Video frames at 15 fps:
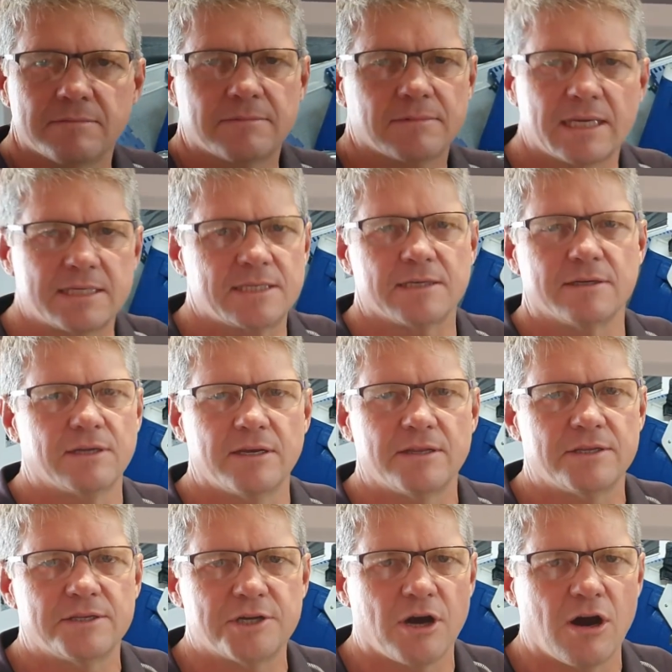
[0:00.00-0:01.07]
they still do
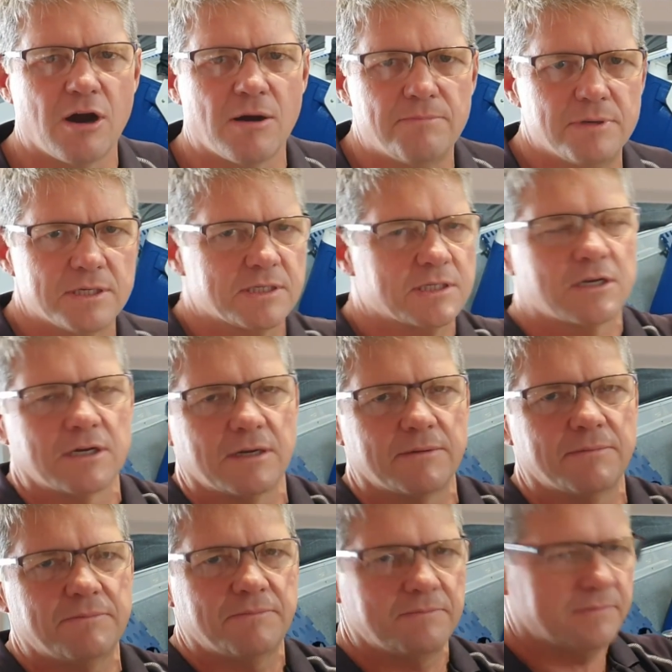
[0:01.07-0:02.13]
the job. You just got to
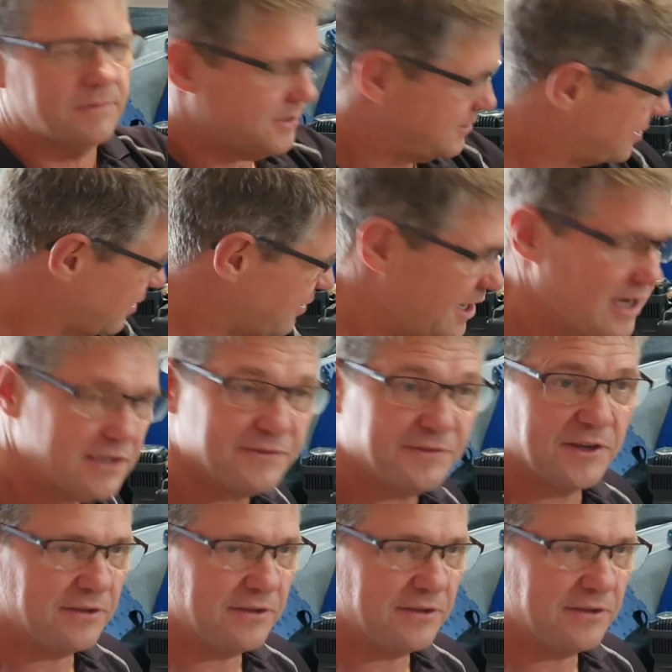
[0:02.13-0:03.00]
do those few